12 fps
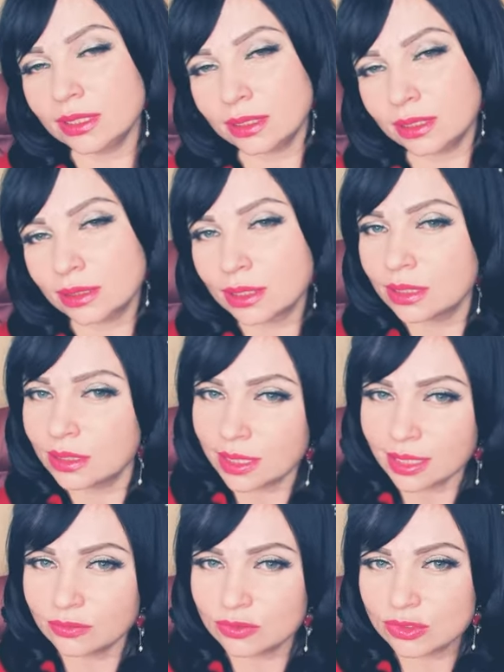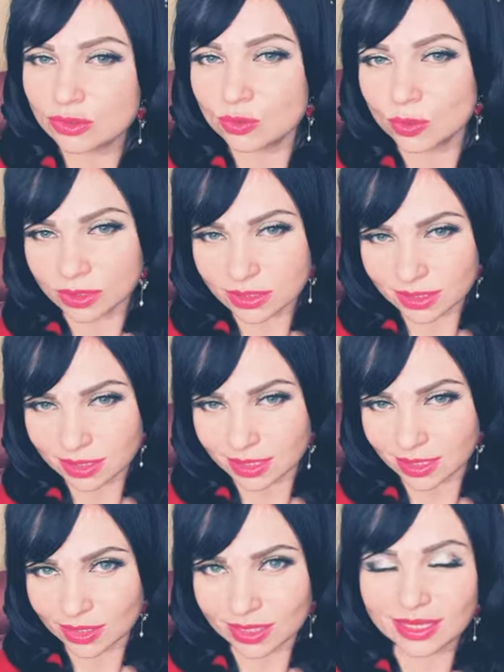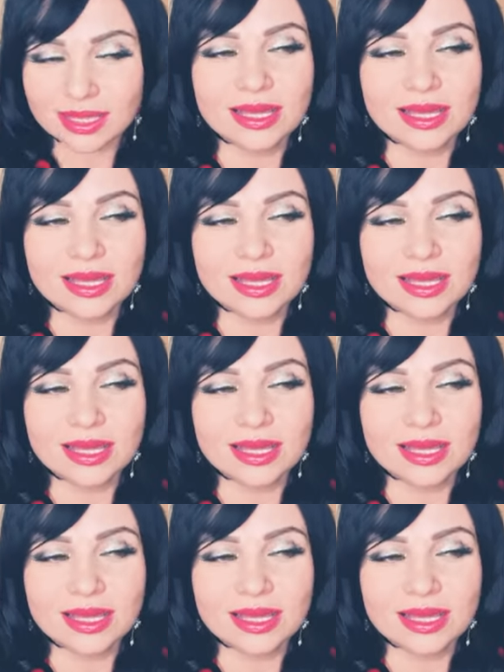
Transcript: and connect with you once again